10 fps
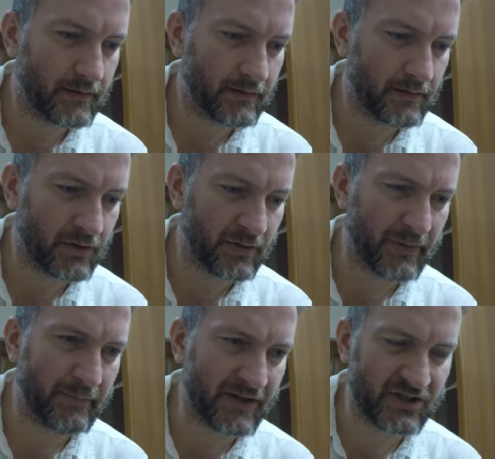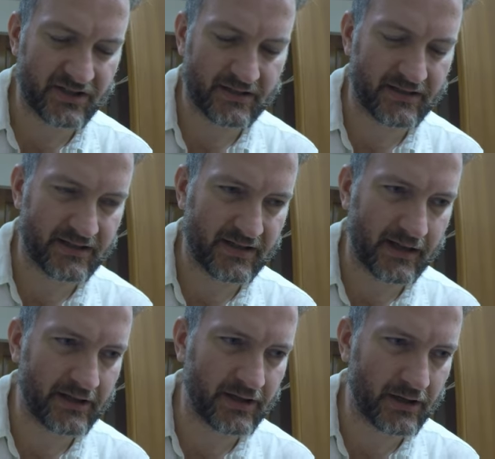Gotta be patient sometimes.
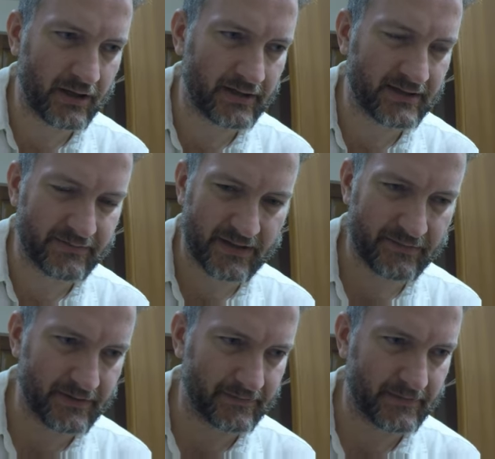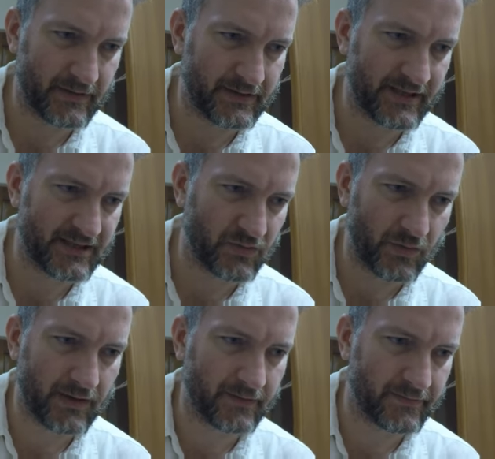Like sometimes it takes a
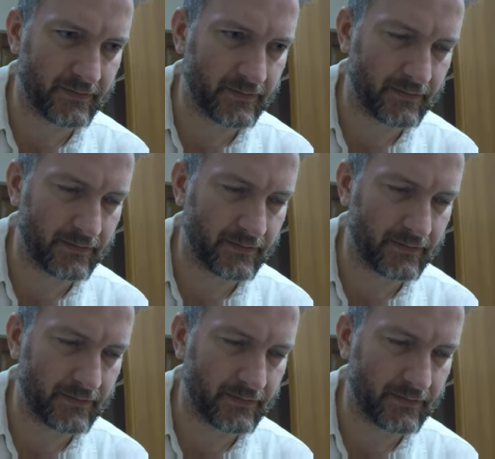while for